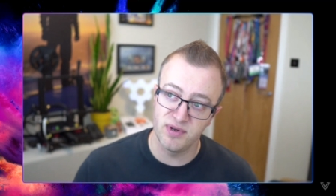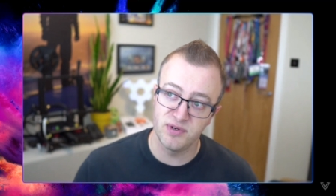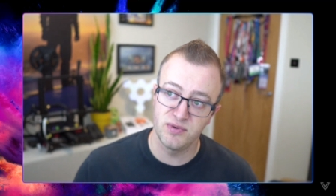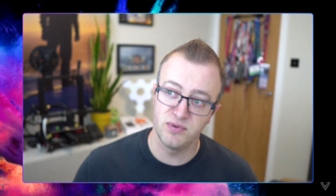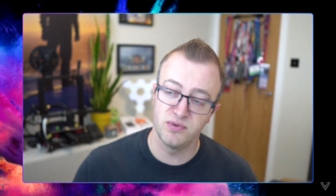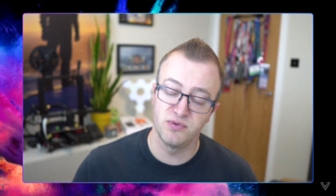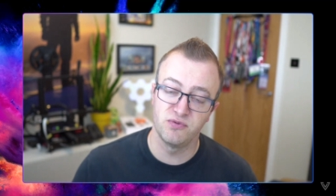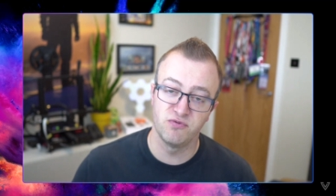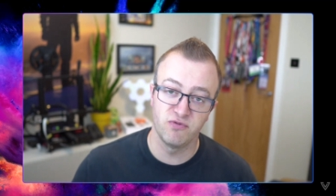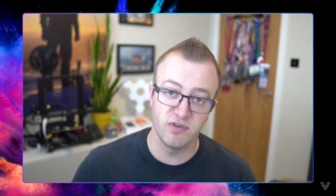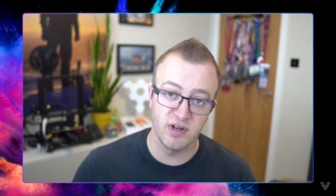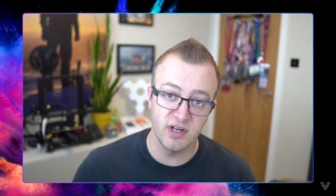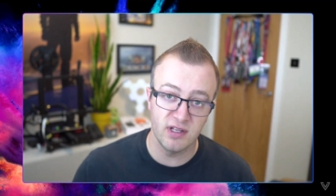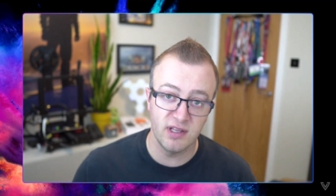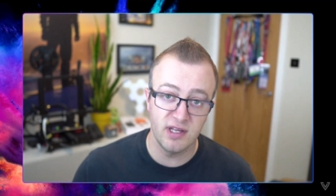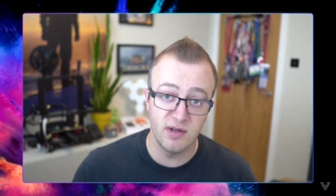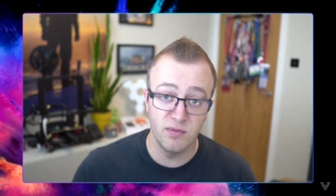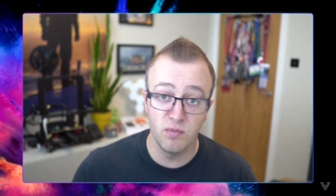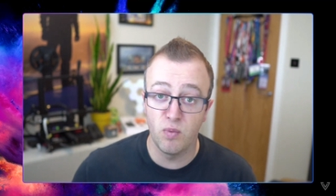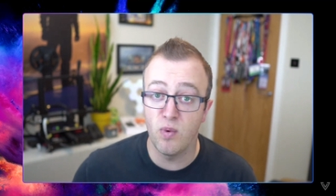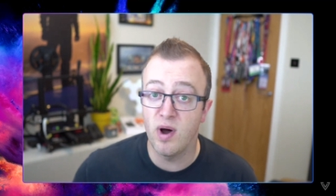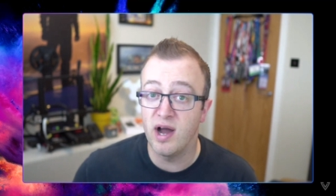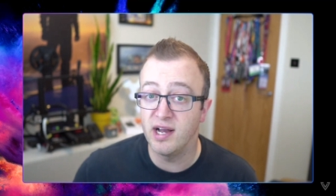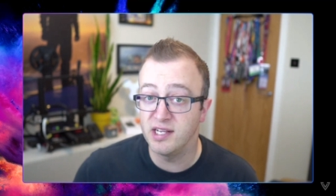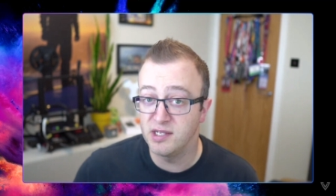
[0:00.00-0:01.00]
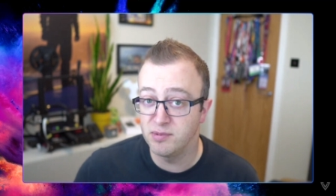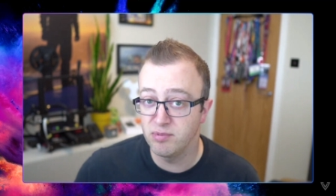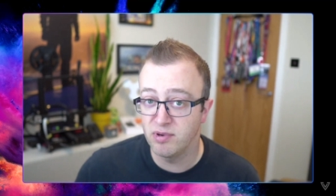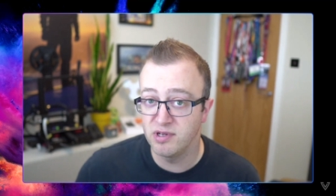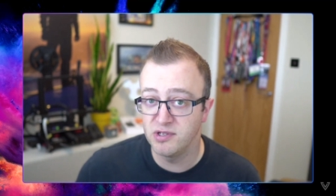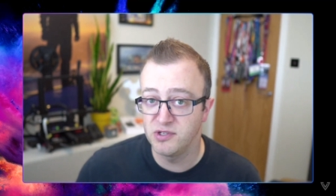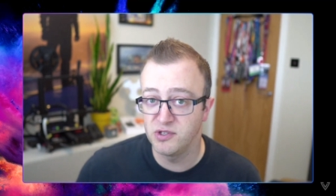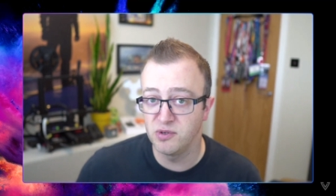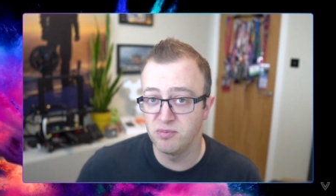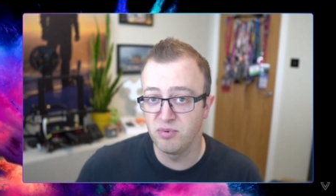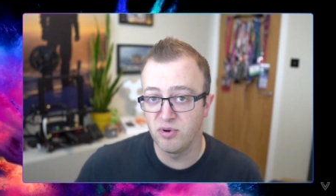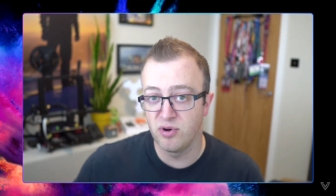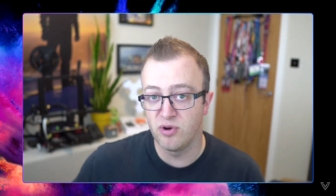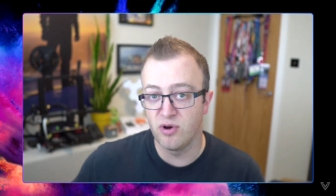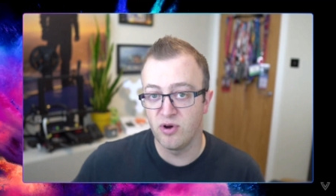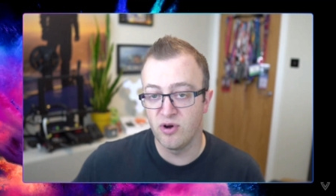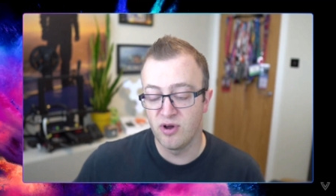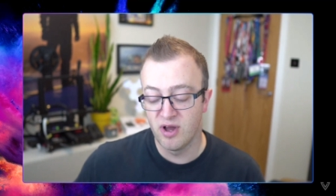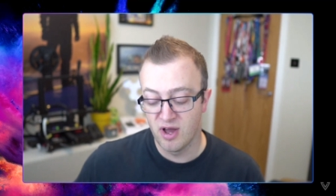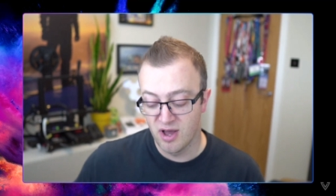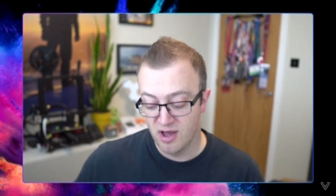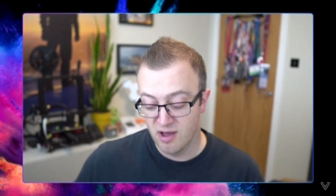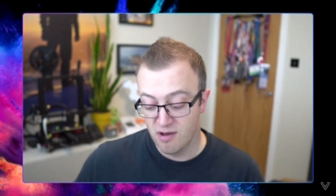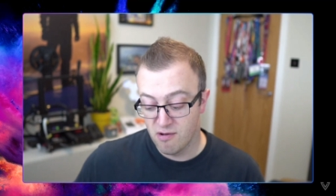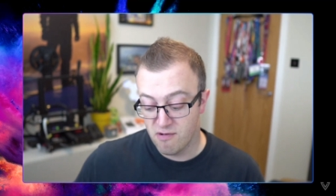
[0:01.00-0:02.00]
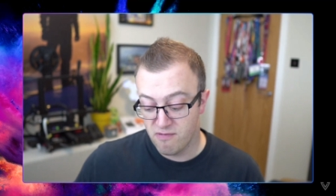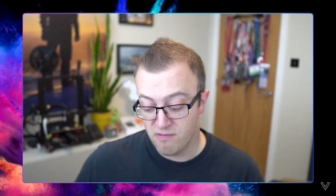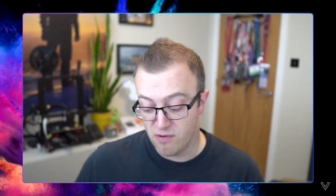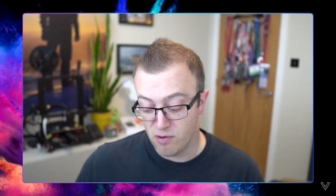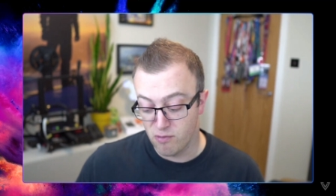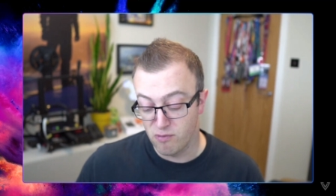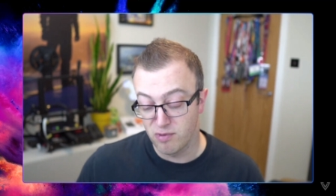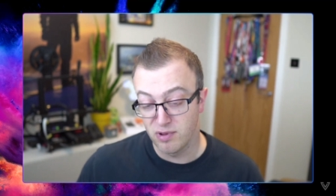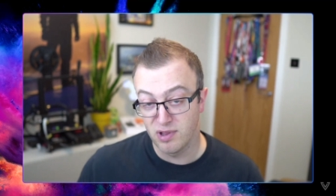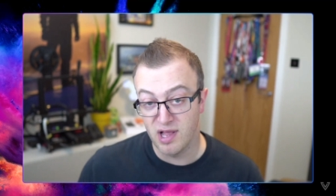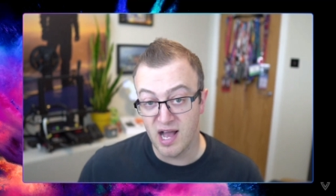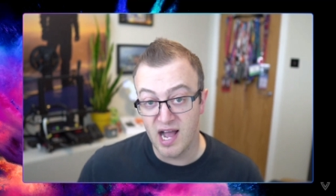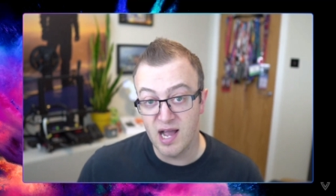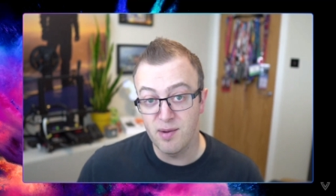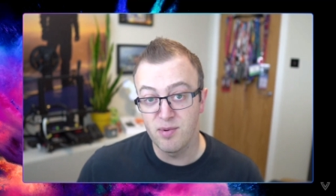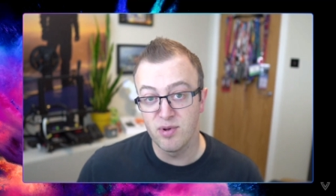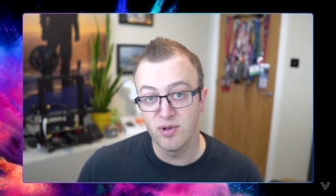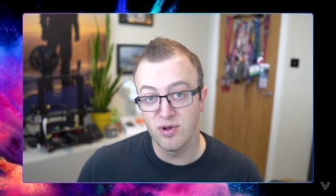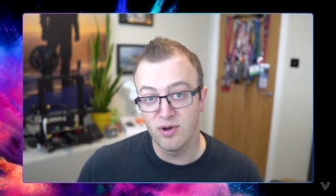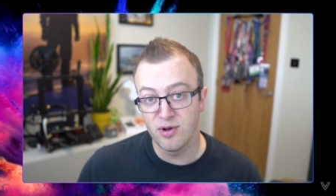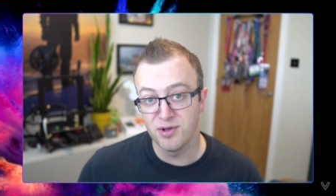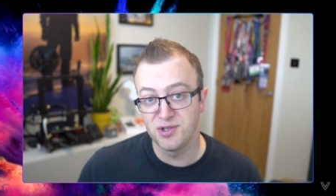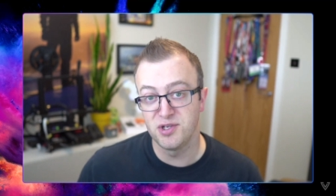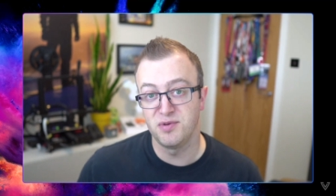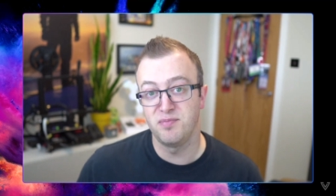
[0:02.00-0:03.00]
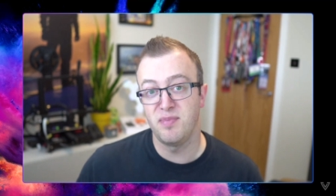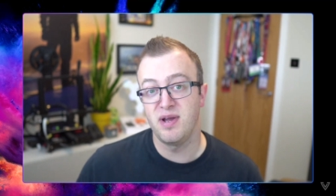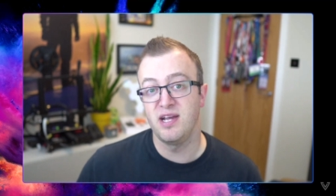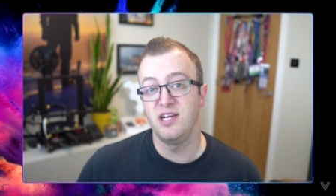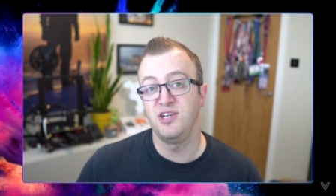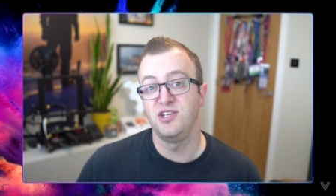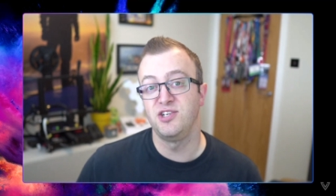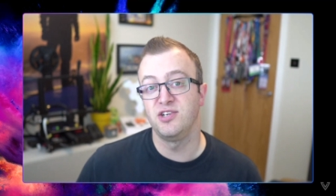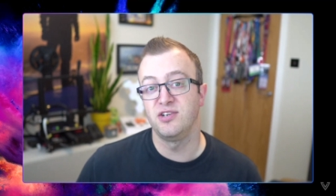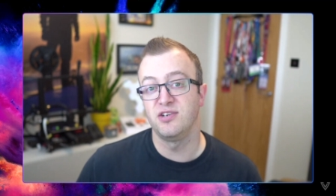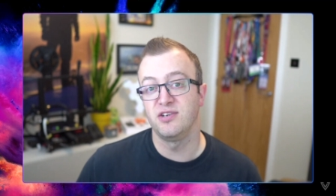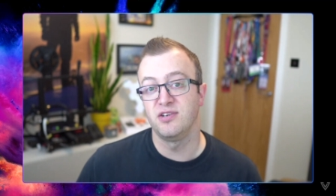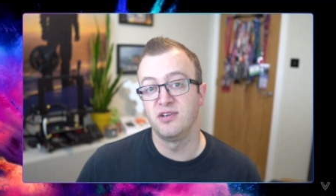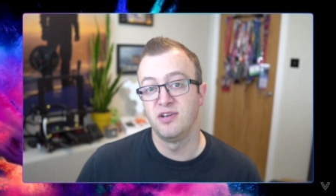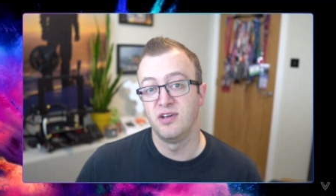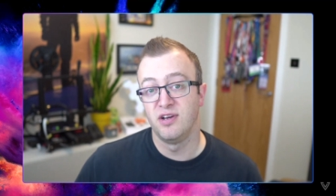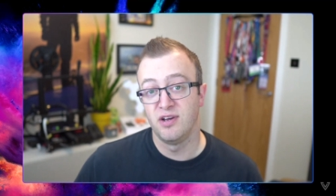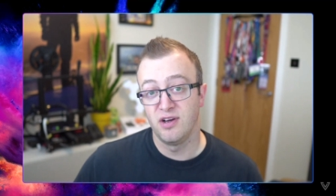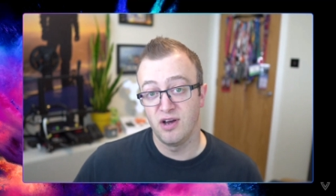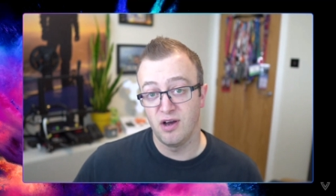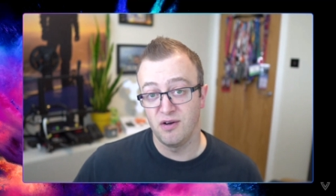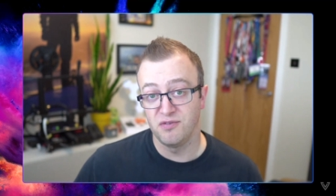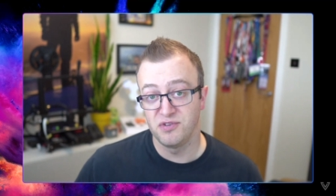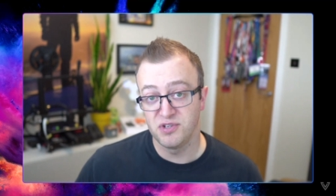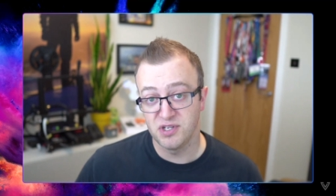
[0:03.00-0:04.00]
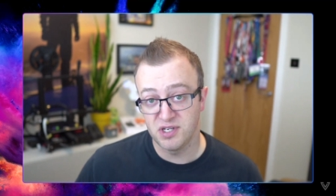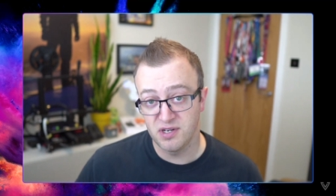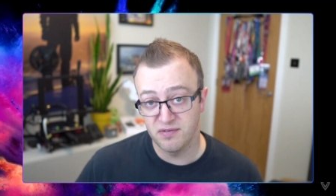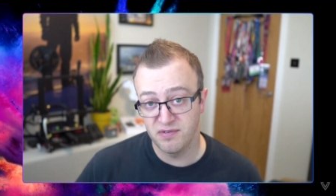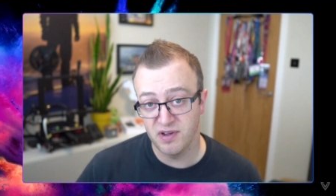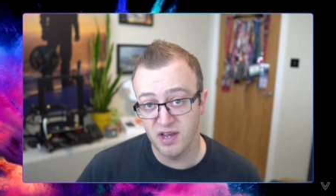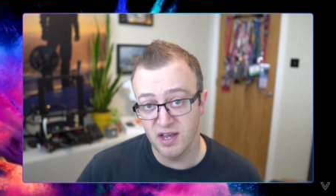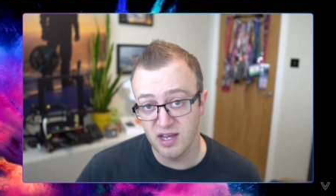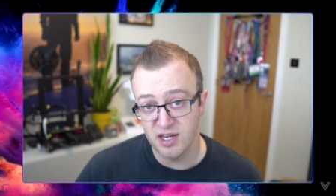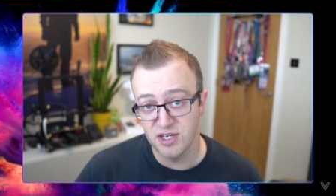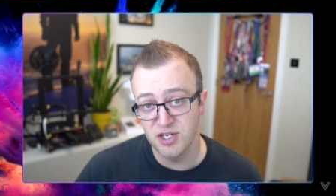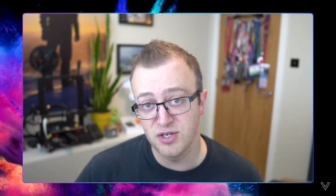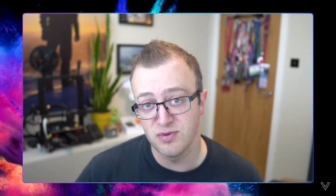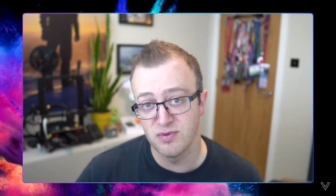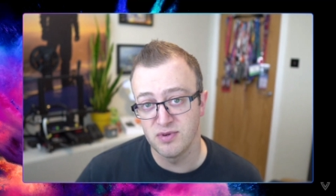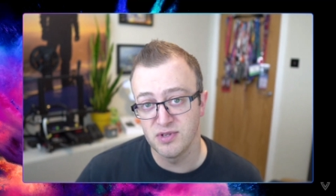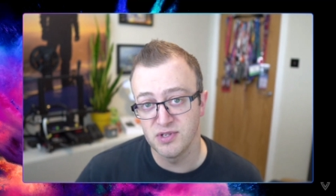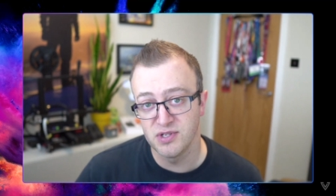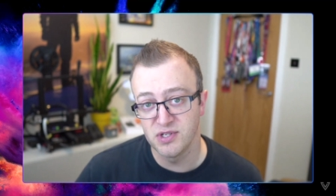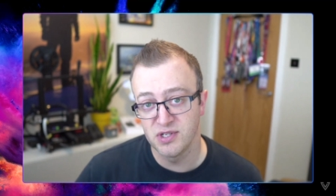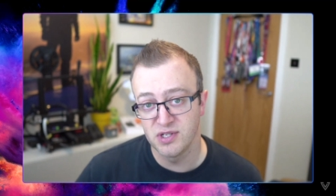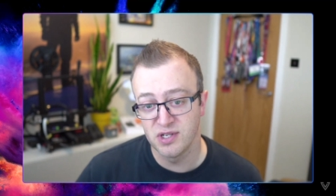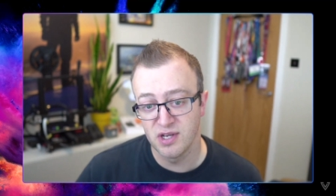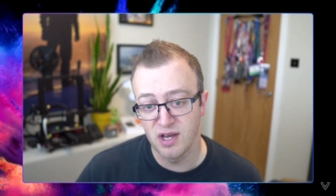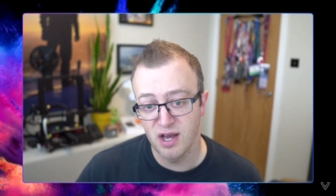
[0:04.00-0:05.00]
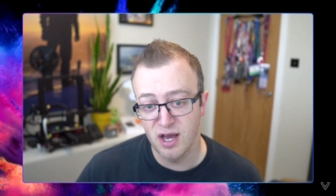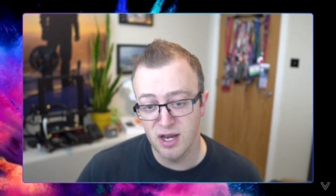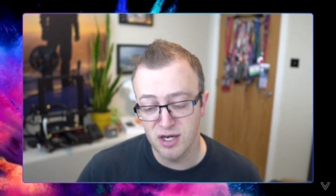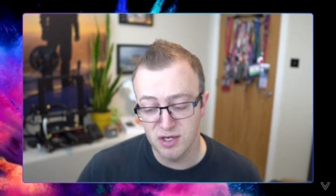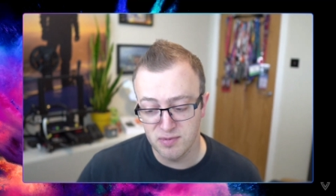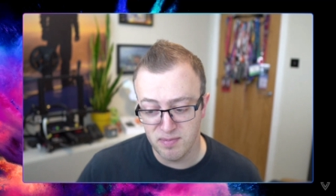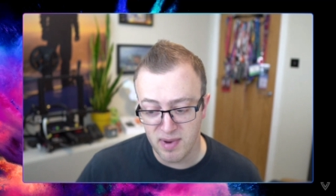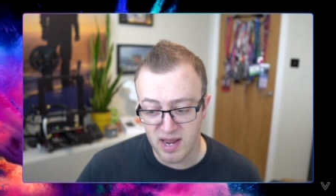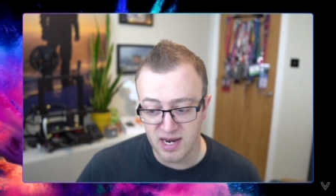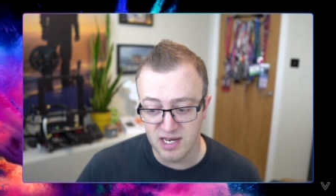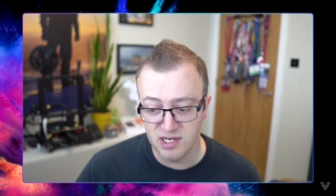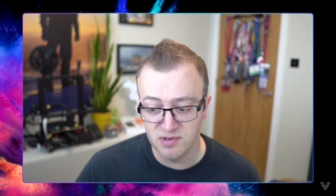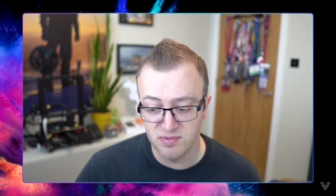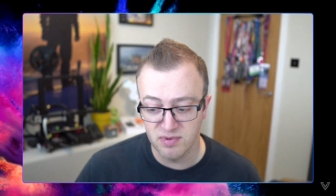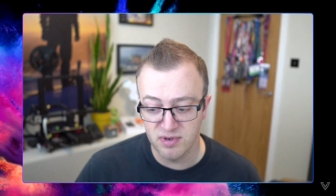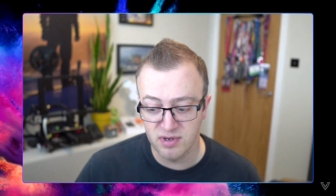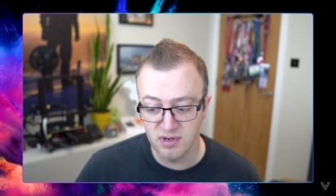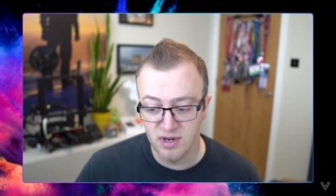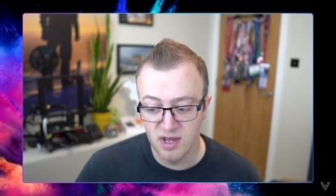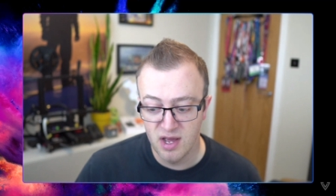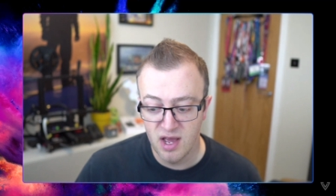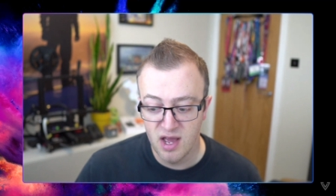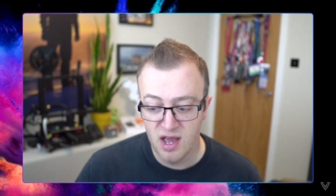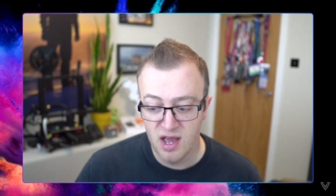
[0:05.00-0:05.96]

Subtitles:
which was really widespread support for reliable automation of certificate issuance and management.